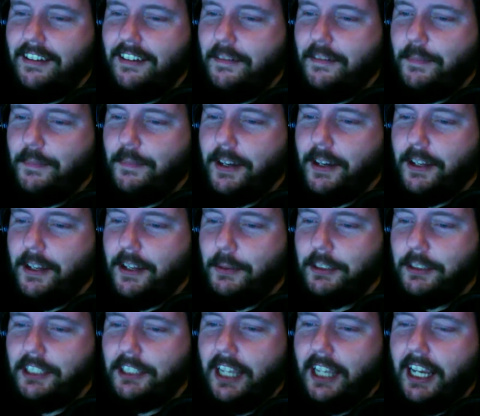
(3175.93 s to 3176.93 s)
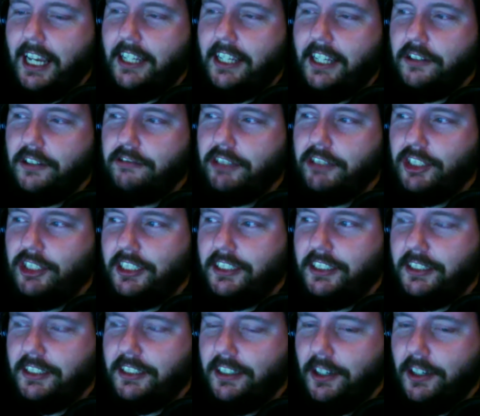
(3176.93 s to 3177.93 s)
but it was Eddie Goodrich's
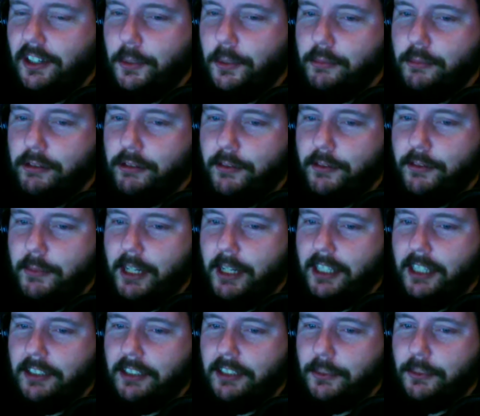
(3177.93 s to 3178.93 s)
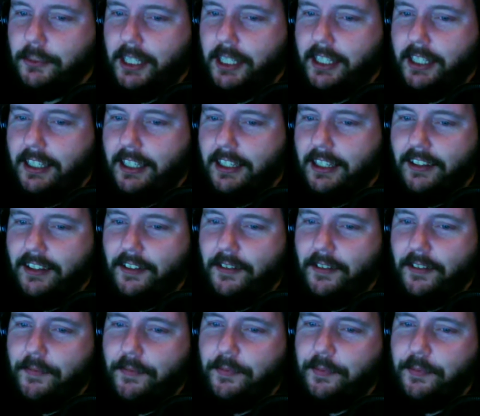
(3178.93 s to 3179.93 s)
homebrew from last week.
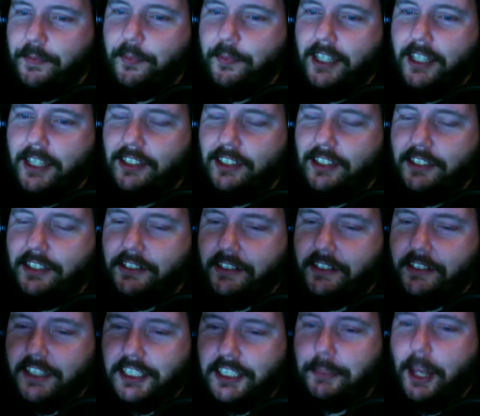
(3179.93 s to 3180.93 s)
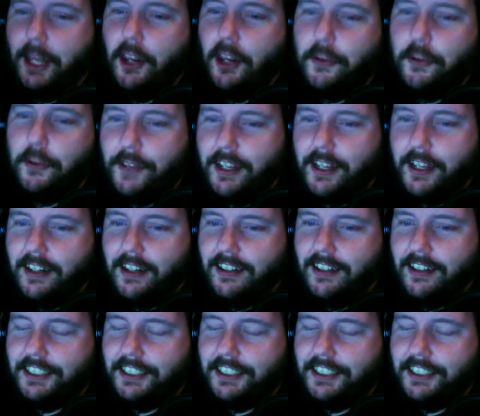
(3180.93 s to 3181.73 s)
Just the smell of it. I was